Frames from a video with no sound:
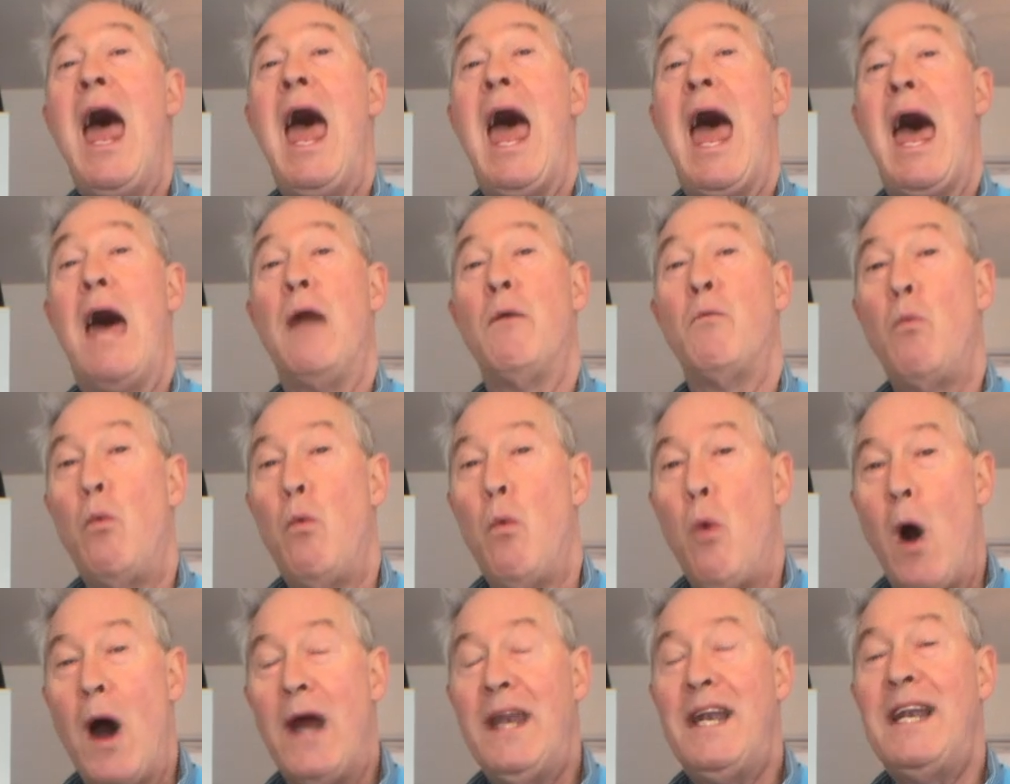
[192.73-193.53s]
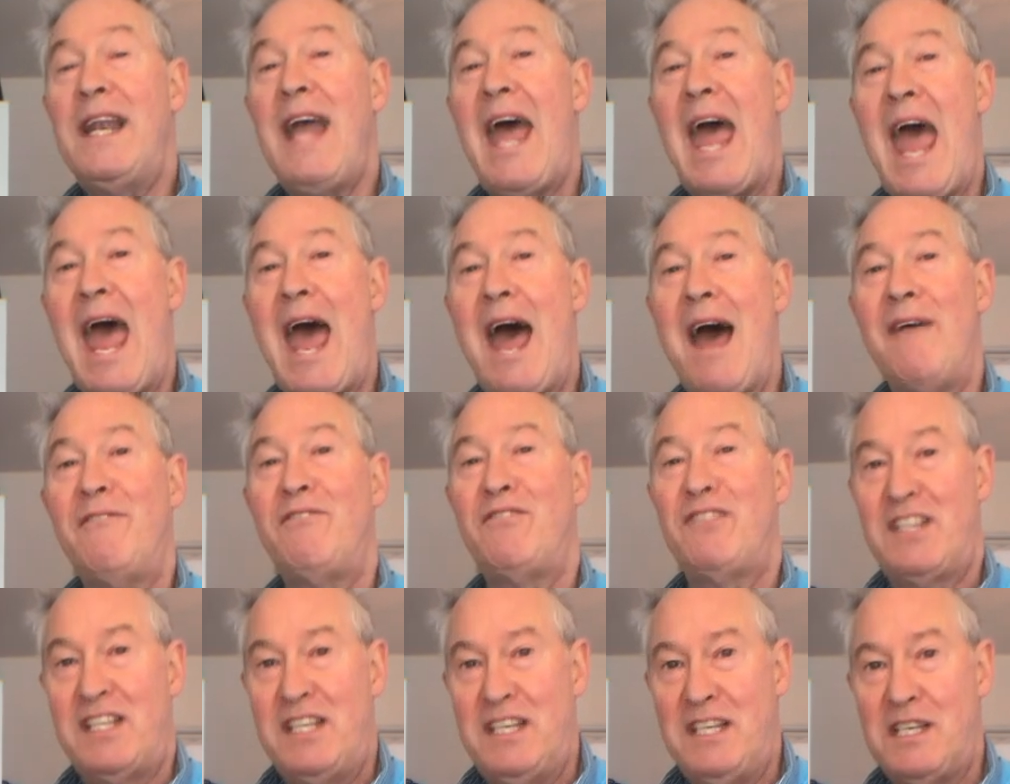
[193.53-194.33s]
and
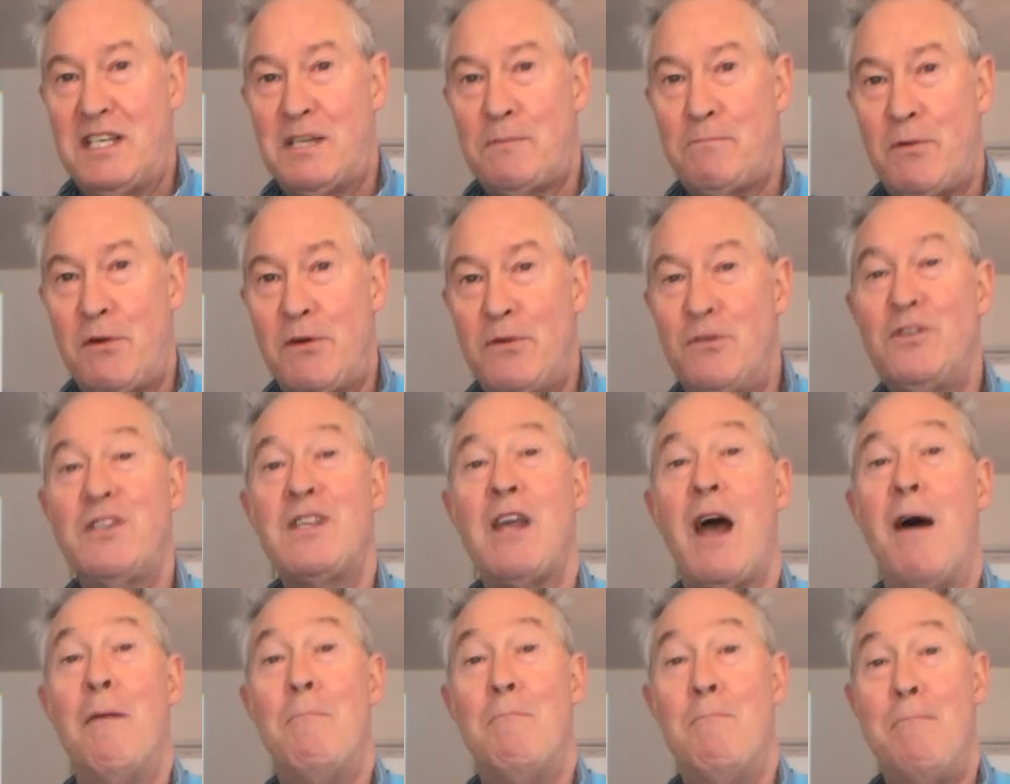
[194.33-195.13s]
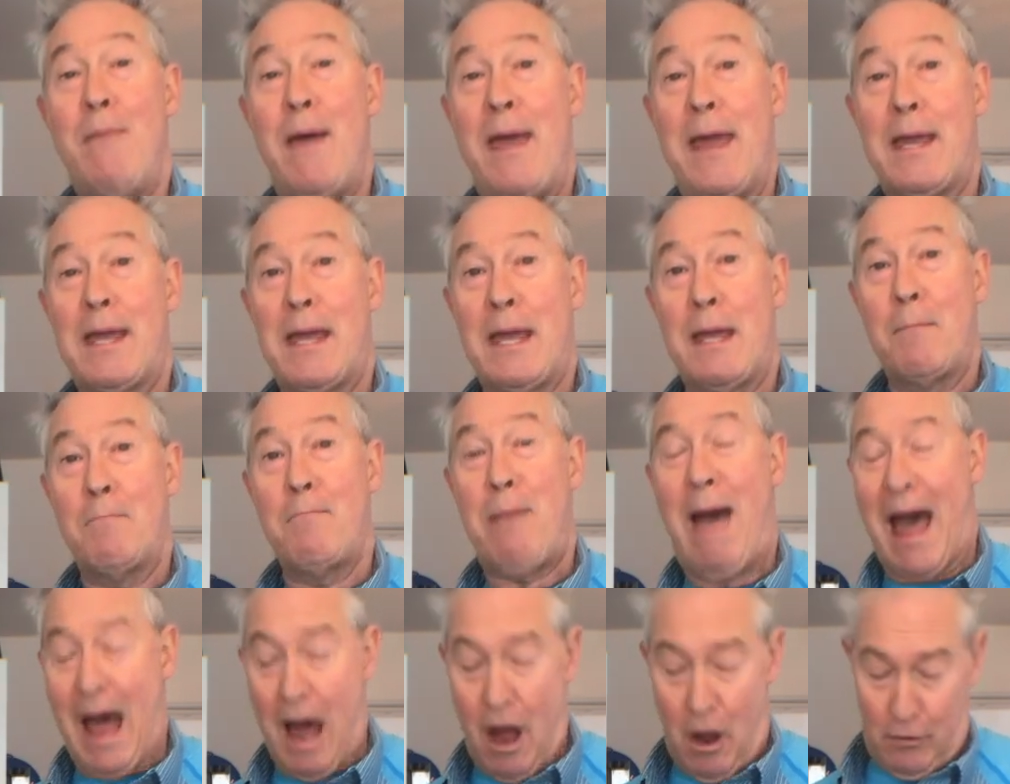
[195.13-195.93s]
1.5 teaspoons of baking
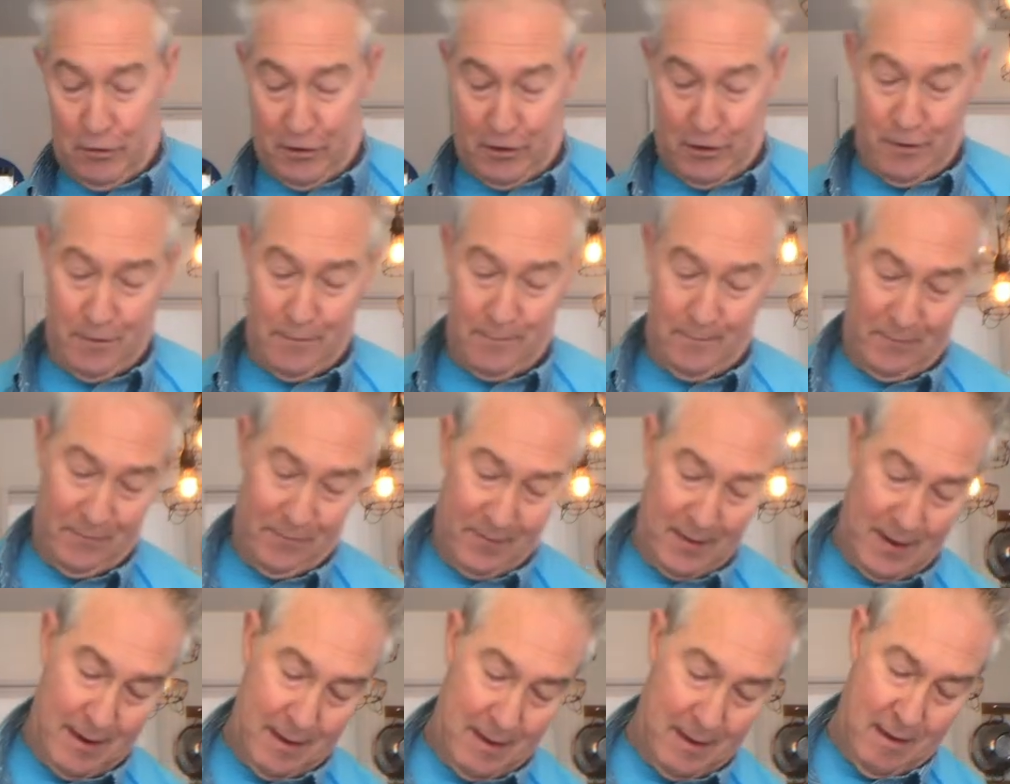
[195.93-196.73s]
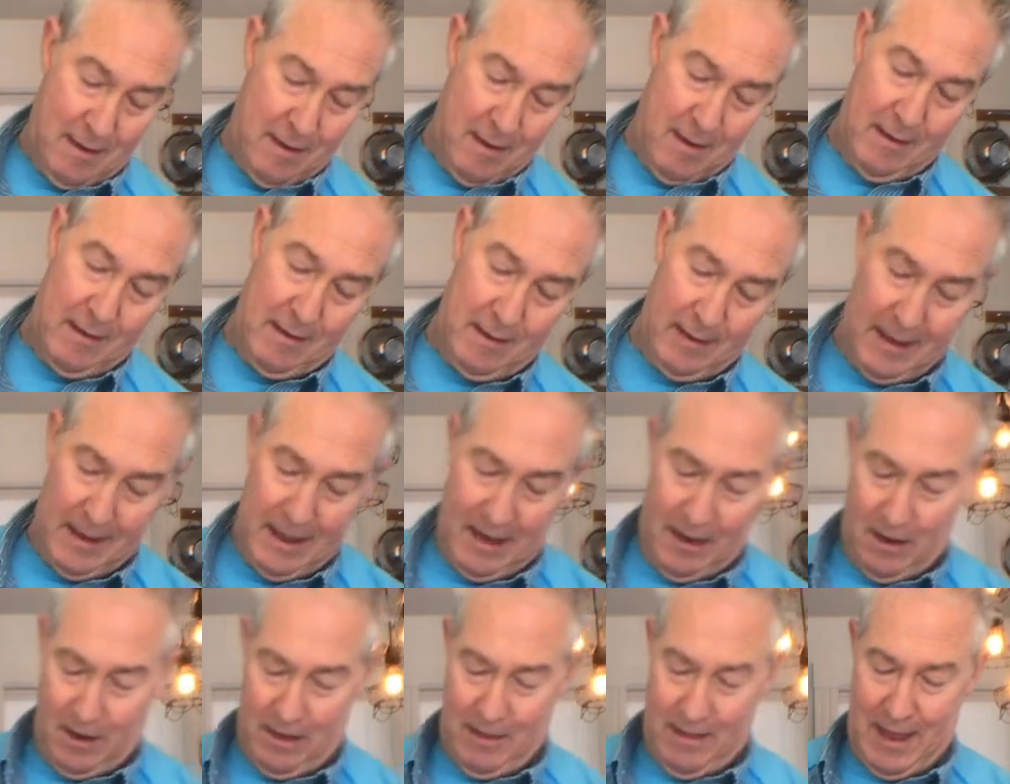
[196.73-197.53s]
powder. Get
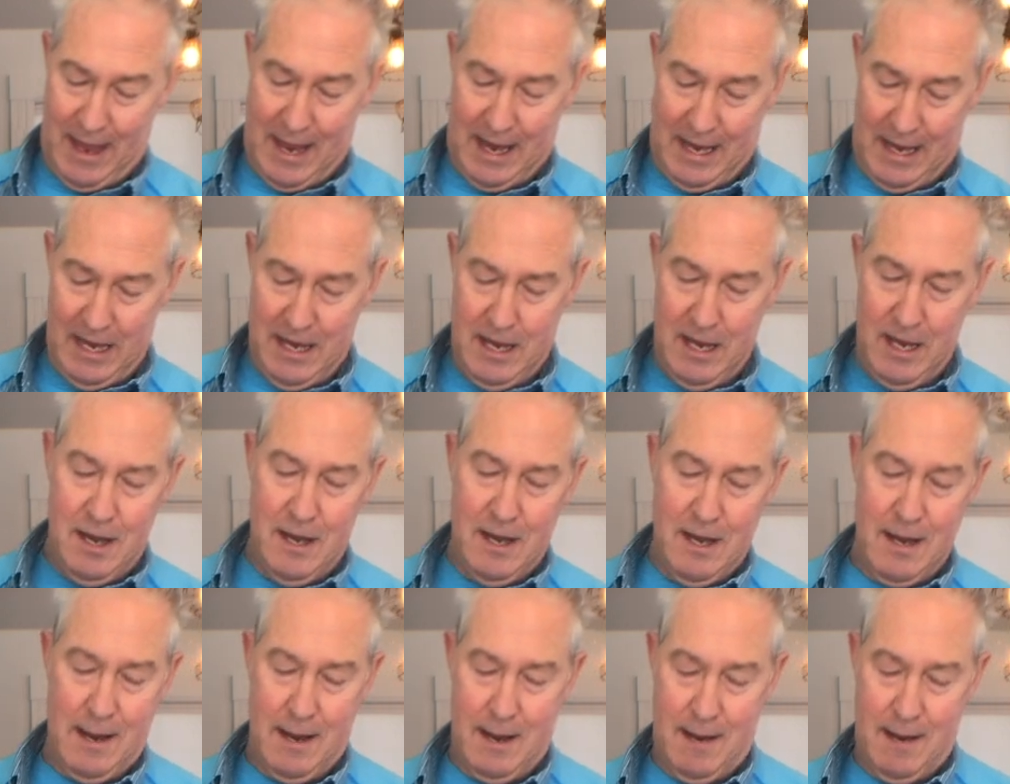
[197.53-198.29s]
all that in.